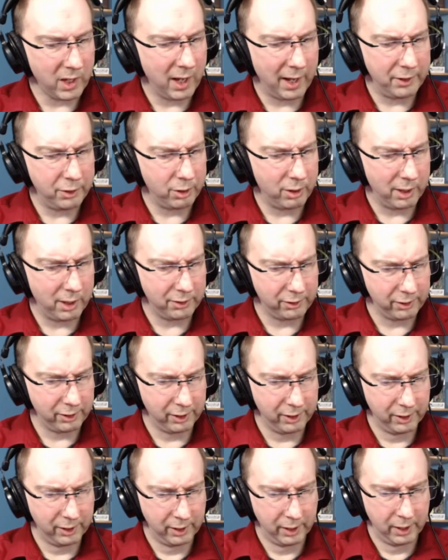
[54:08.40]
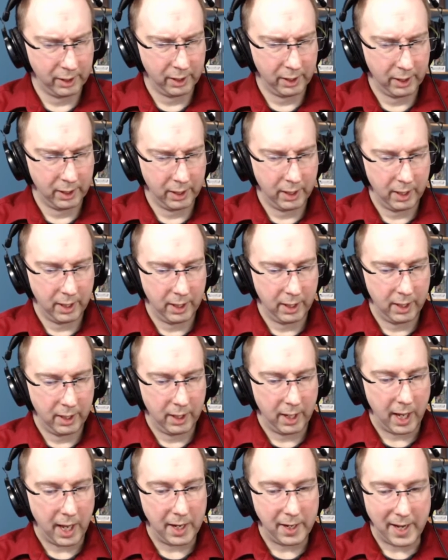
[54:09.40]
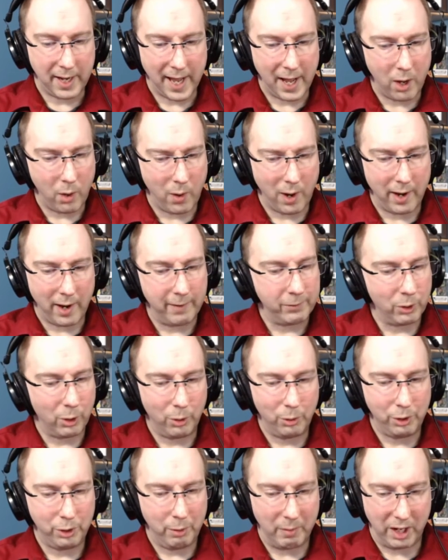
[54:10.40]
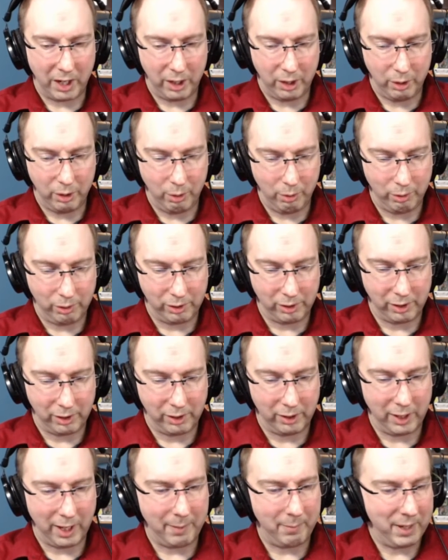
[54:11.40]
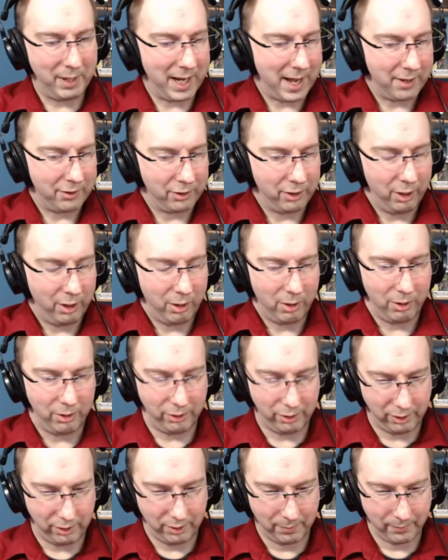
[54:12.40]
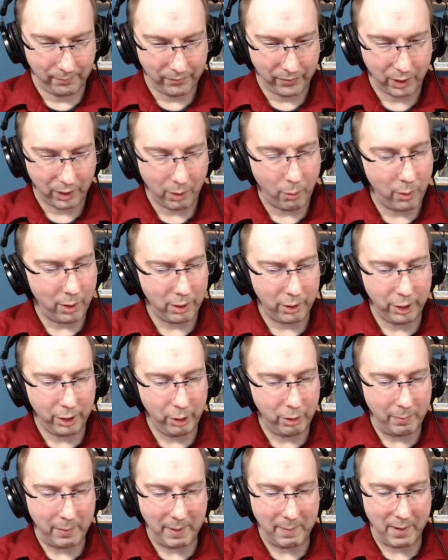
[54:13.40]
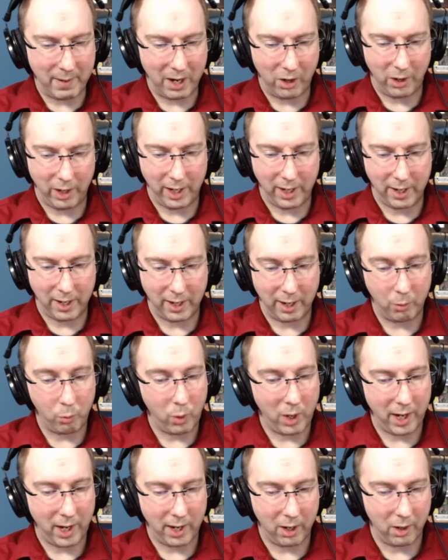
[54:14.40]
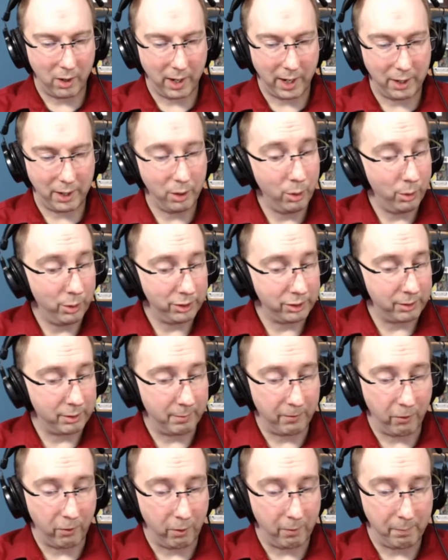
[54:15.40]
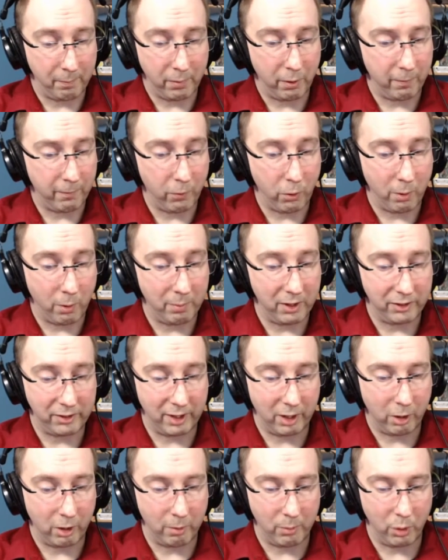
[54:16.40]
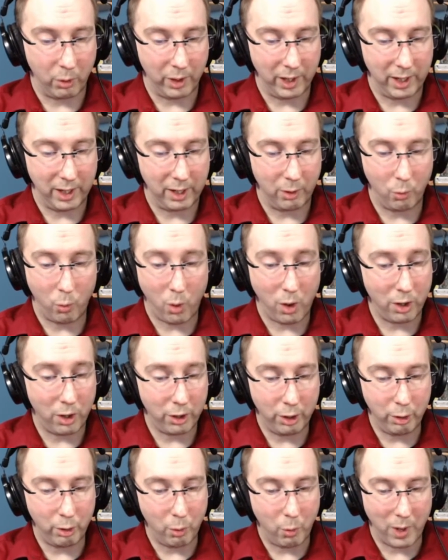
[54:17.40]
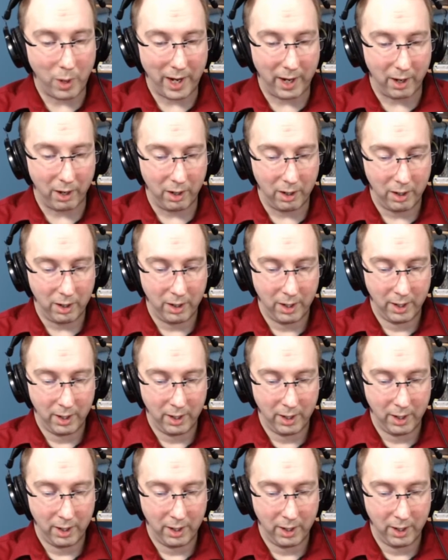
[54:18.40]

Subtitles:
I trust. And now I have told you my news. Let me ask yours. When are you to be married, and where, and who is to perform the ceremony, and what are you to wear?